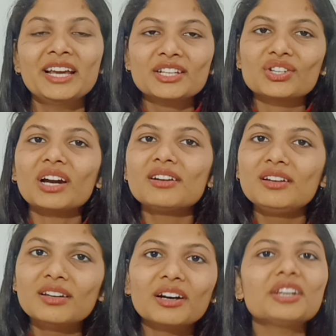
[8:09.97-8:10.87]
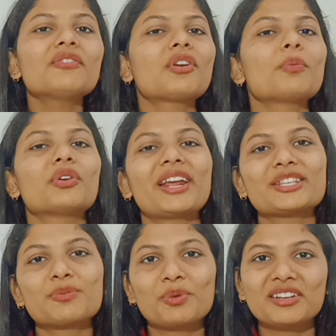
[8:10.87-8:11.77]
Start learning from your
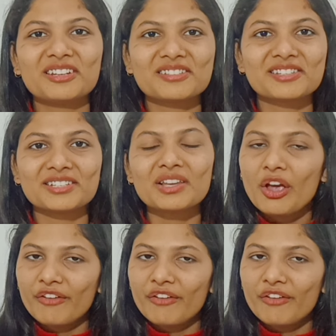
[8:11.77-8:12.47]
experiences.